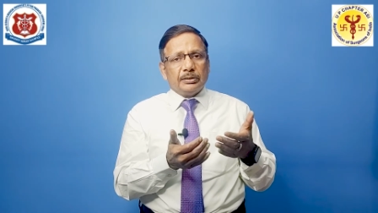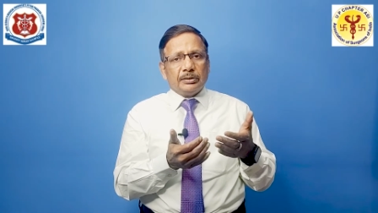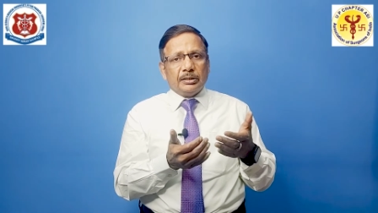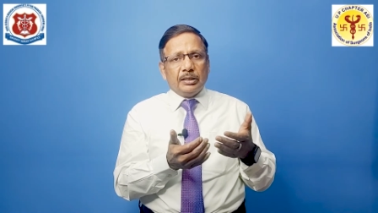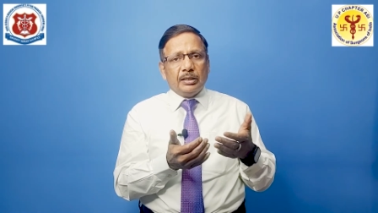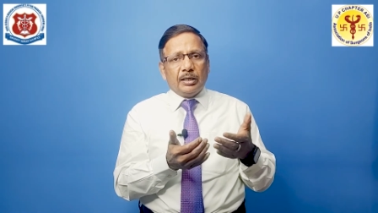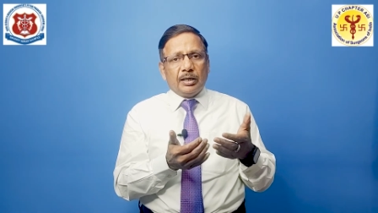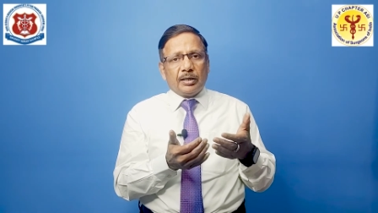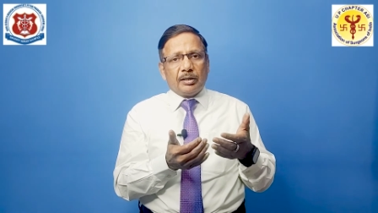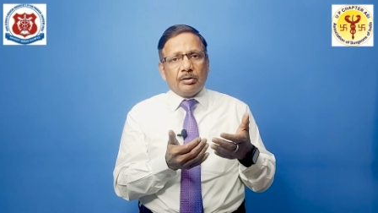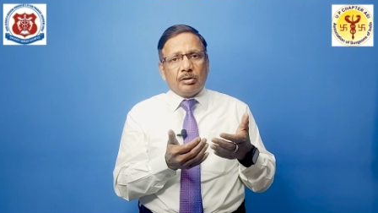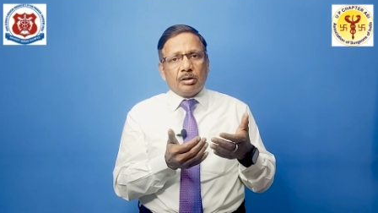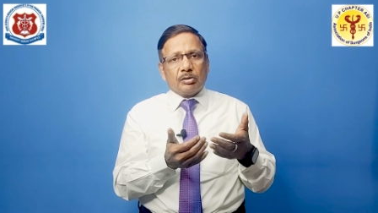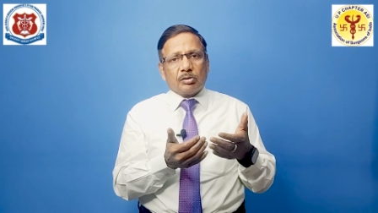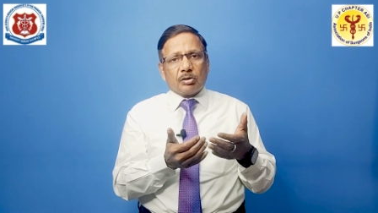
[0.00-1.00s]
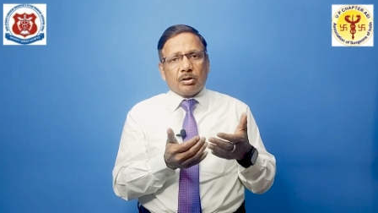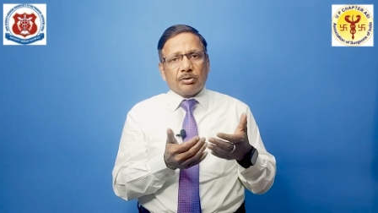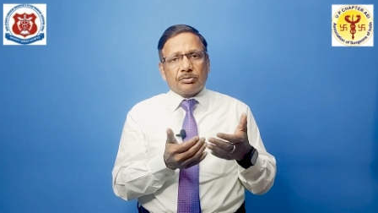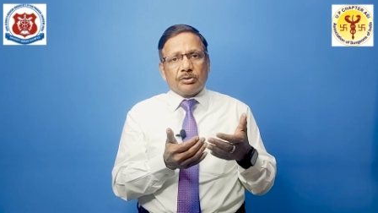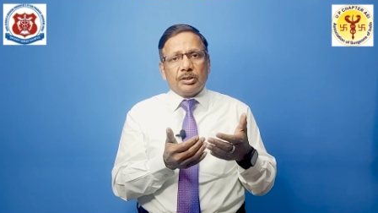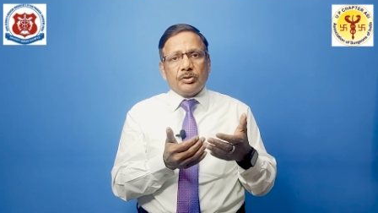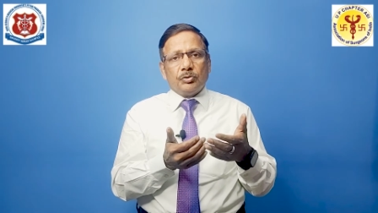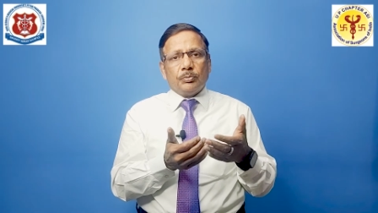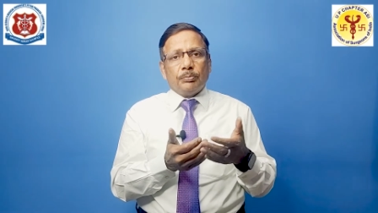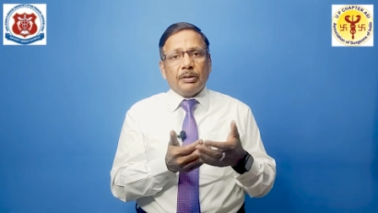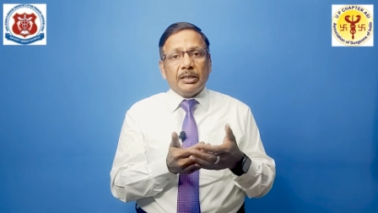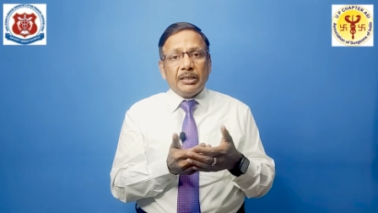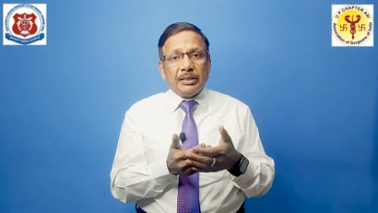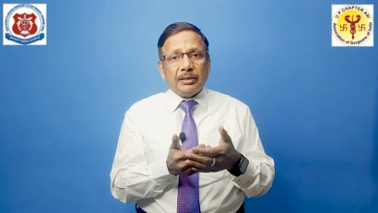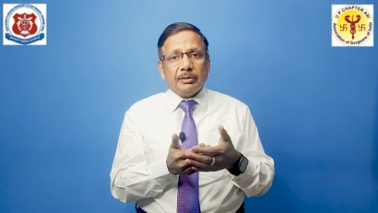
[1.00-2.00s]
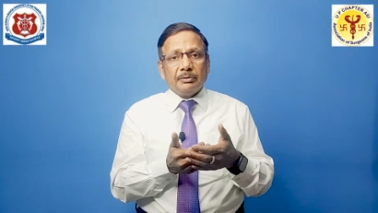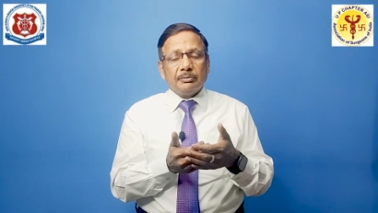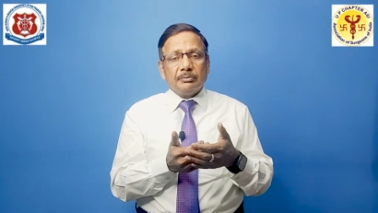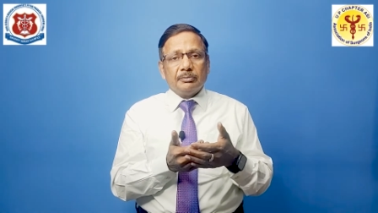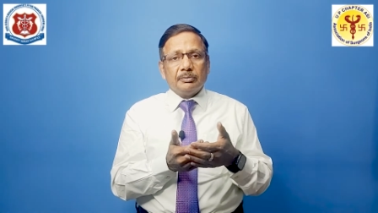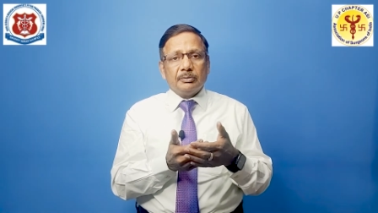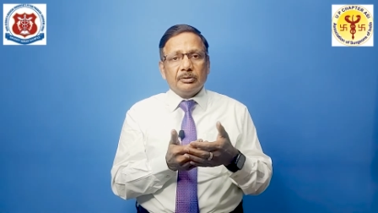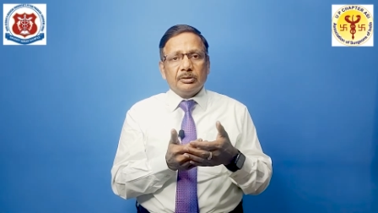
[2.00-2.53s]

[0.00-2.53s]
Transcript: they are not costing you money.